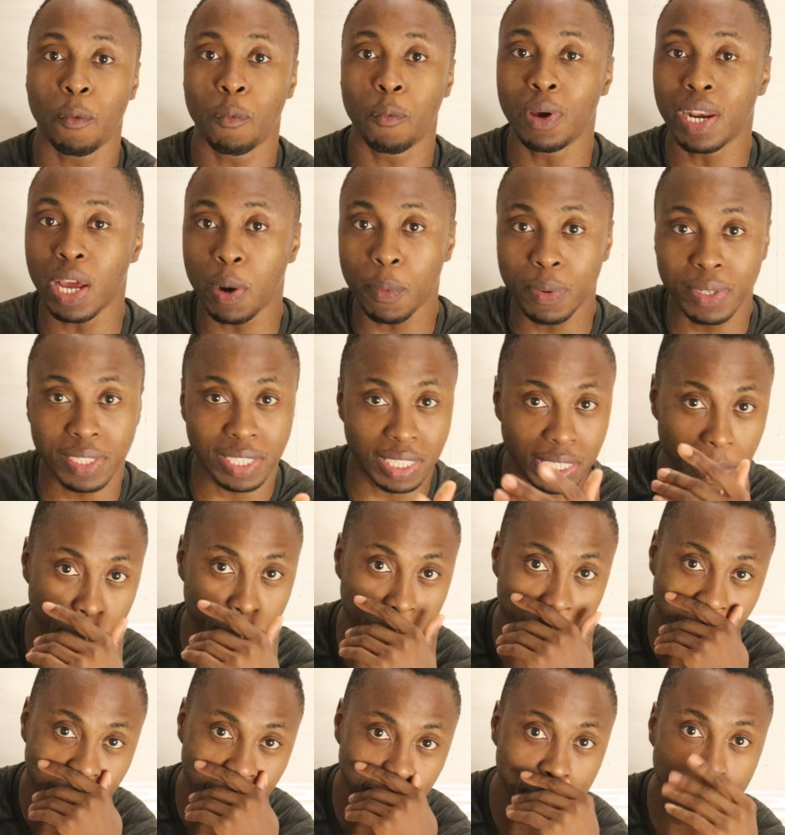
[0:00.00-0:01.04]
when I went to
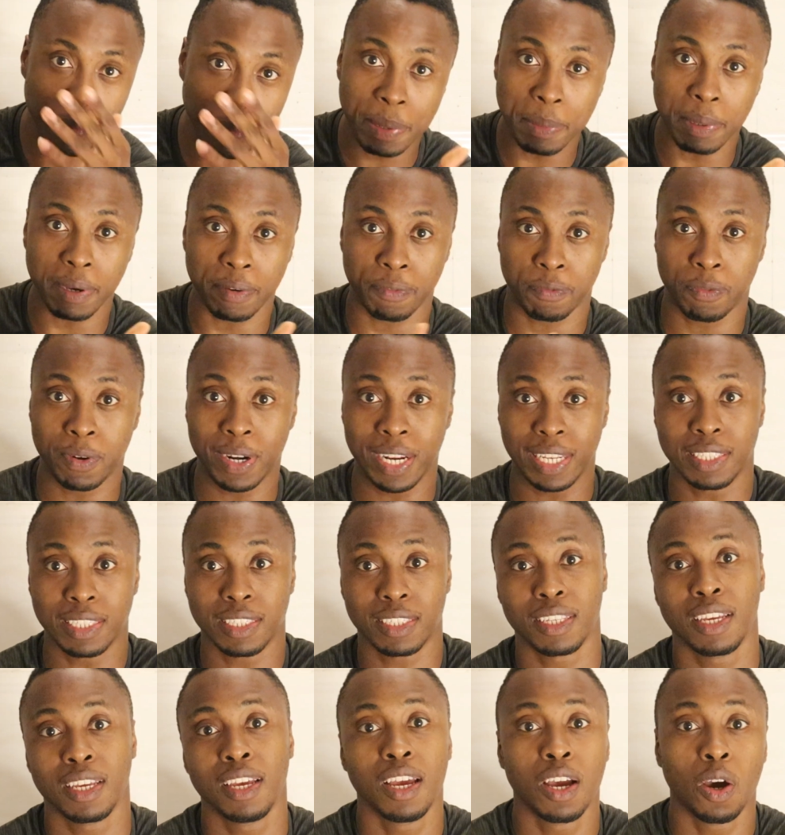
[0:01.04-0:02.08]
Japan, me and my
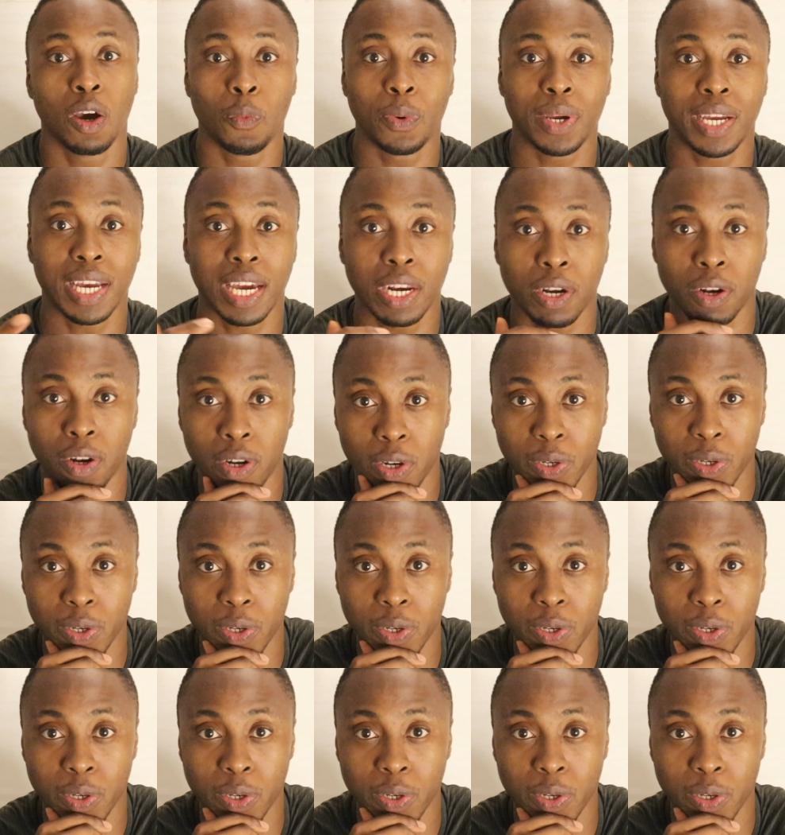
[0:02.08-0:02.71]
friends, we kind of